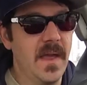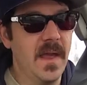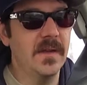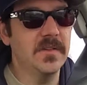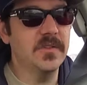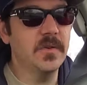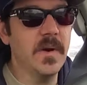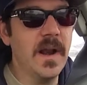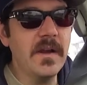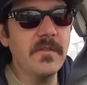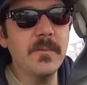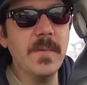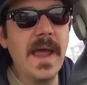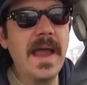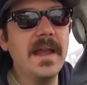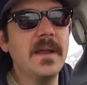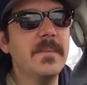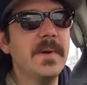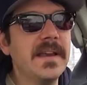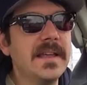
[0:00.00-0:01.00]
And so whenever
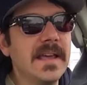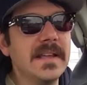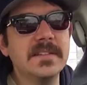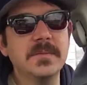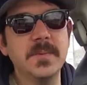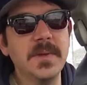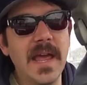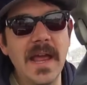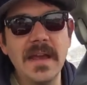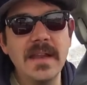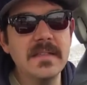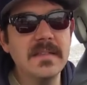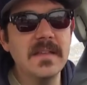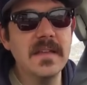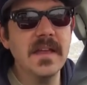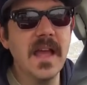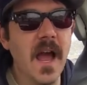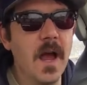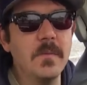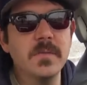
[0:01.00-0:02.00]
anybody gets me
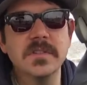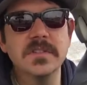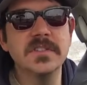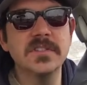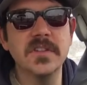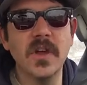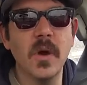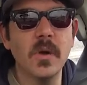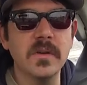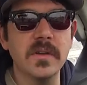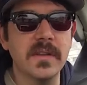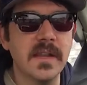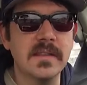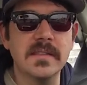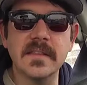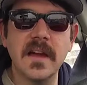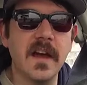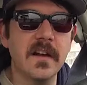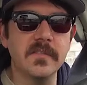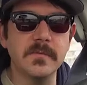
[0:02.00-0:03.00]
anything, I'm just stoked they
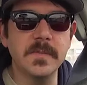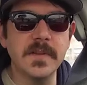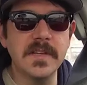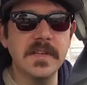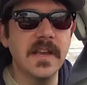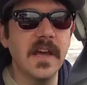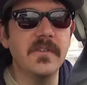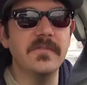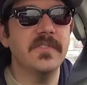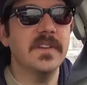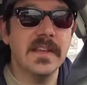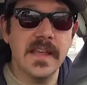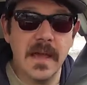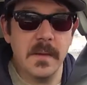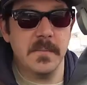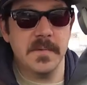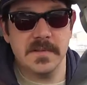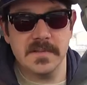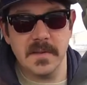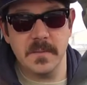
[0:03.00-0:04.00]
thought of me enough to
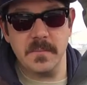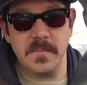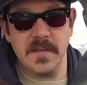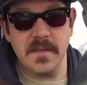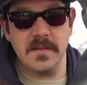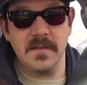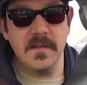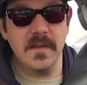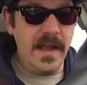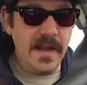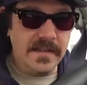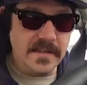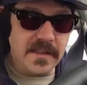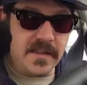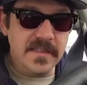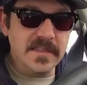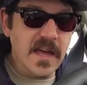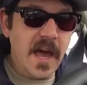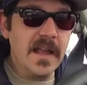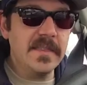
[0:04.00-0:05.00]
get me something. It's
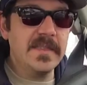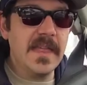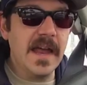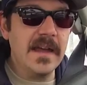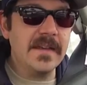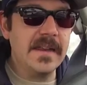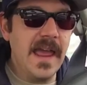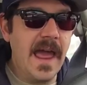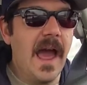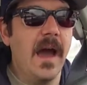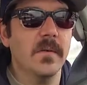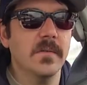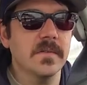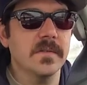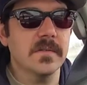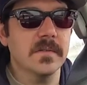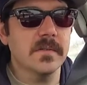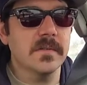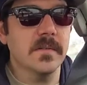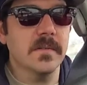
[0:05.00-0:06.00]
the thought that
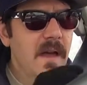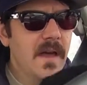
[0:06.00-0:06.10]
counts.